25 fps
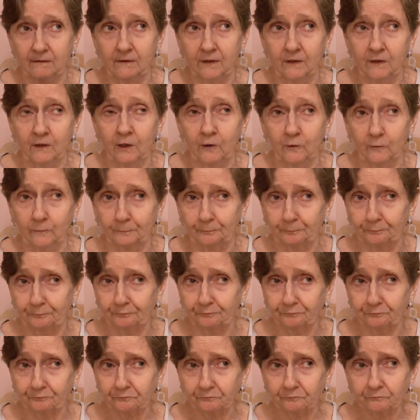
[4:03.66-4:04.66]
you know,
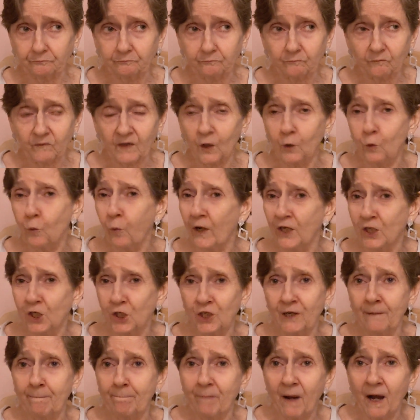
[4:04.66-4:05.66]

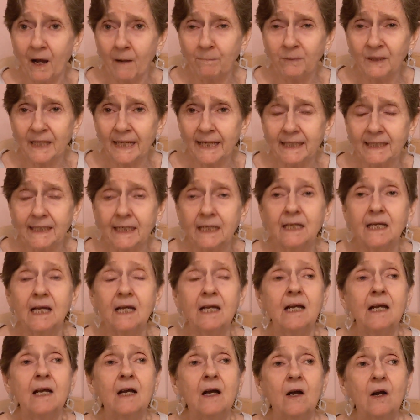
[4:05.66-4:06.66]
question public
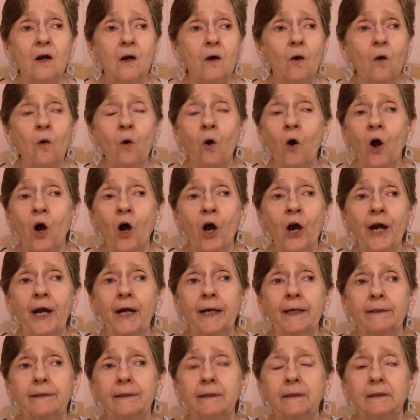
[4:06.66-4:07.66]

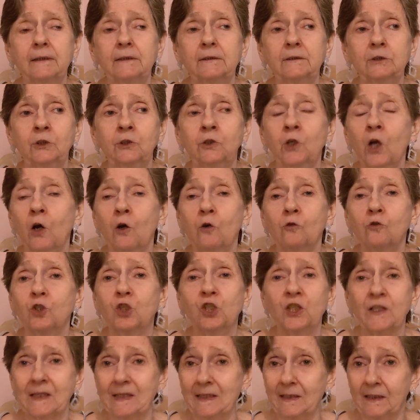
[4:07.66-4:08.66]
or, you know,
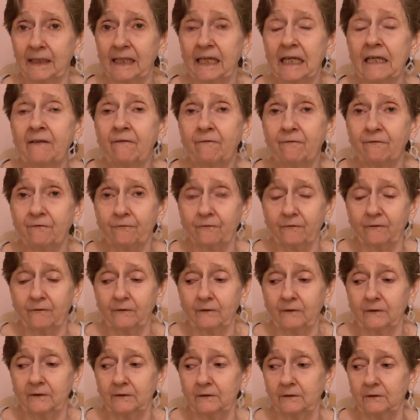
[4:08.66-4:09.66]
just leave
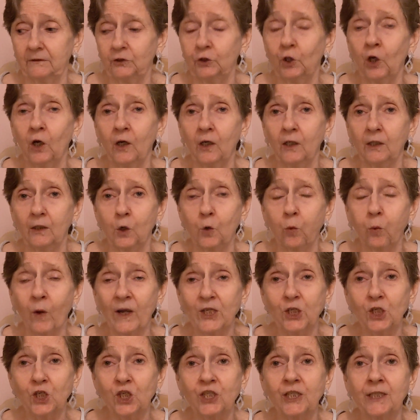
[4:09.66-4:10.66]
your
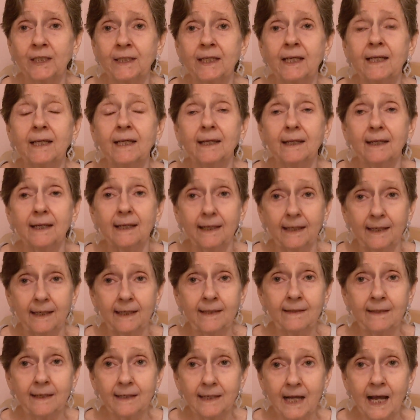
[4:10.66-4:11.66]
question
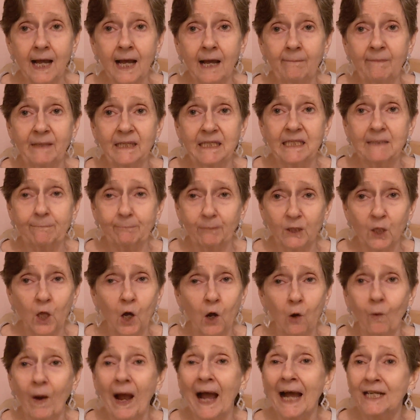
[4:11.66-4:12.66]
in the comments
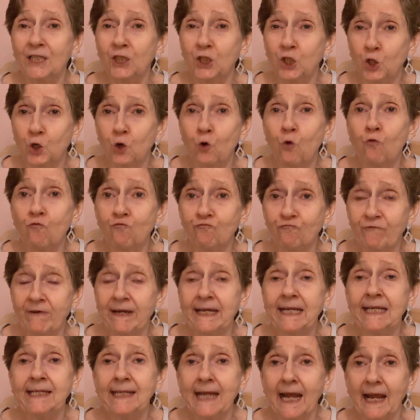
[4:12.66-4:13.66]
below. I do
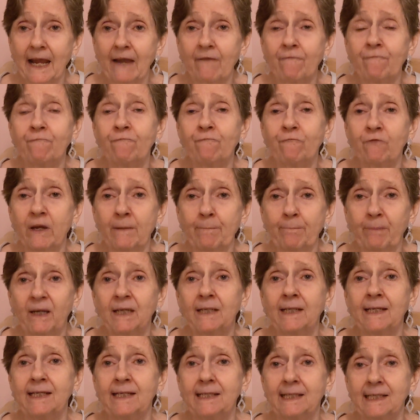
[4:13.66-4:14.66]
read
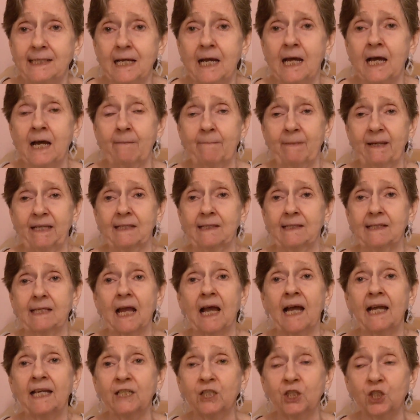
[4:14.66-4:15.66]
everybody's comments.
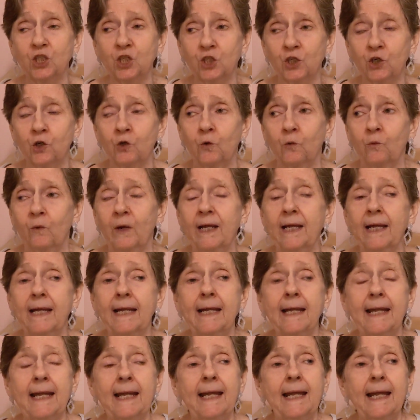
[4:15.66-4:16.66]
I do.
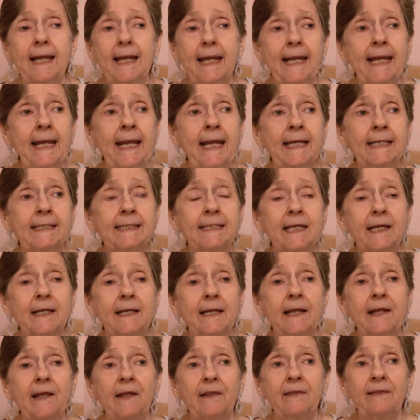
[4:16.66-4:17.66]
And
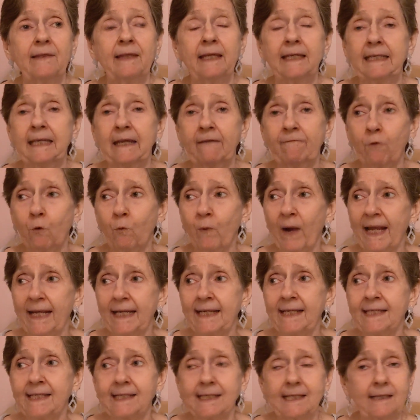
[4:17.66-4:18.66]
the
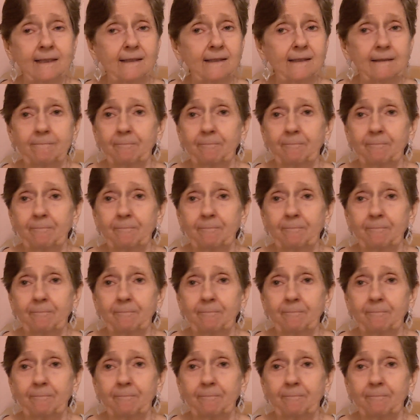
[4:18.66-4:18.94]
giveaways